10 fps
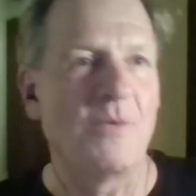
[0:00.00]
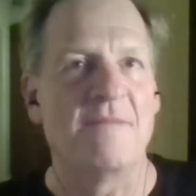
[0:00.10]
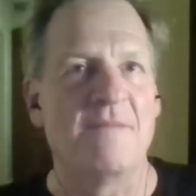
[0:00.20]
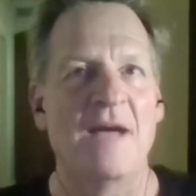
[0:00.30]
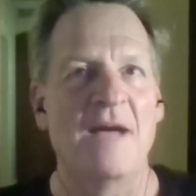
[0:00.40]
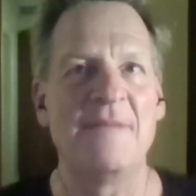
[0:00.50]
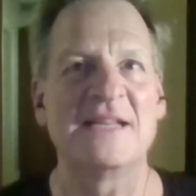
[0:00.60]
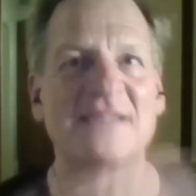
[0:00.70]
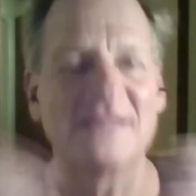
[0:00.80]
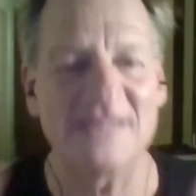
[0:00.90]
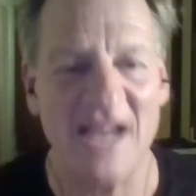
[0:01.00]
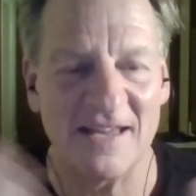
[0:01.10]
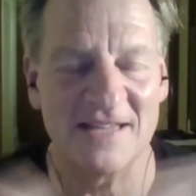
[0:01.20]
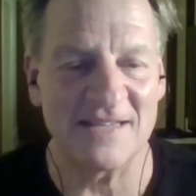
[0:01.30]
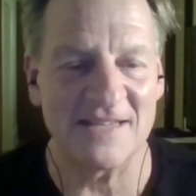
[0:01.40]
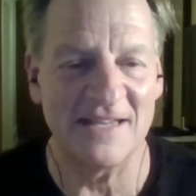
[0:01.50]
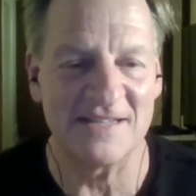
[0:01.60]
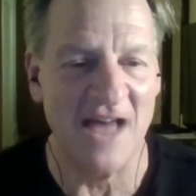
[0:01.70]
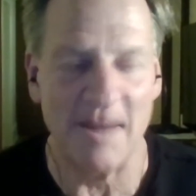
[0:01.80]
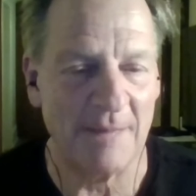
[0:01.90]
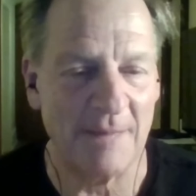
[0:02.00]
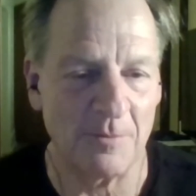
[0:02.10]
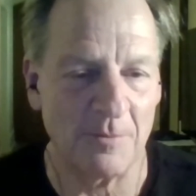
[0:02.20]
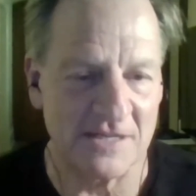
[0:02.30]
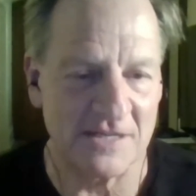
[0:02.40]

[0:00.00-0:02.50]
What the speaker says: aren't with him. So he's not a popular